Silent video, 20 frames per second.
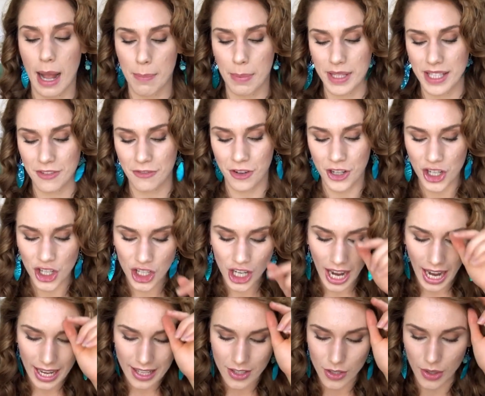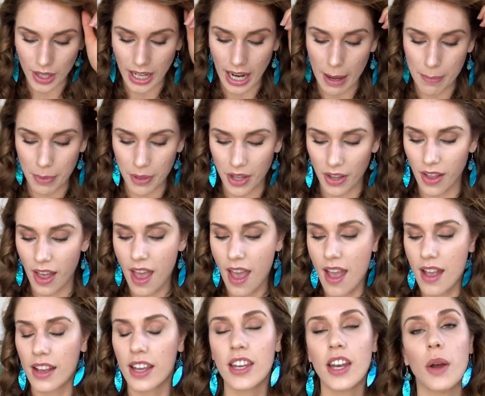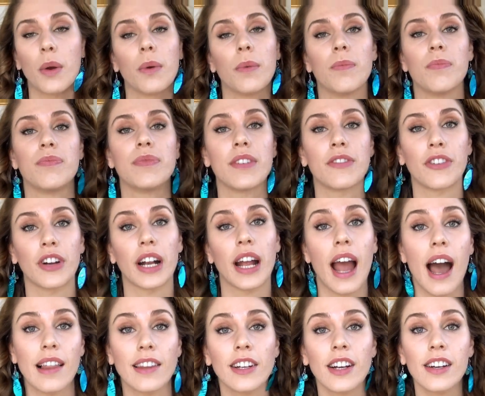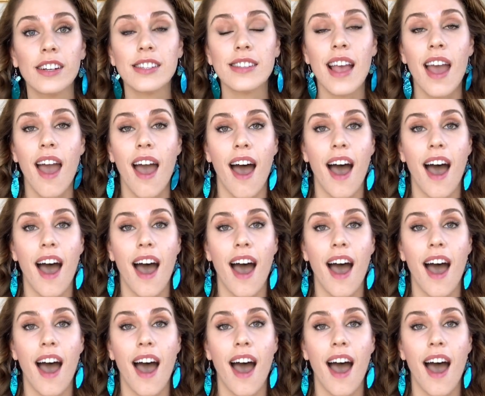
couple different shades or a couple, you know, different colors.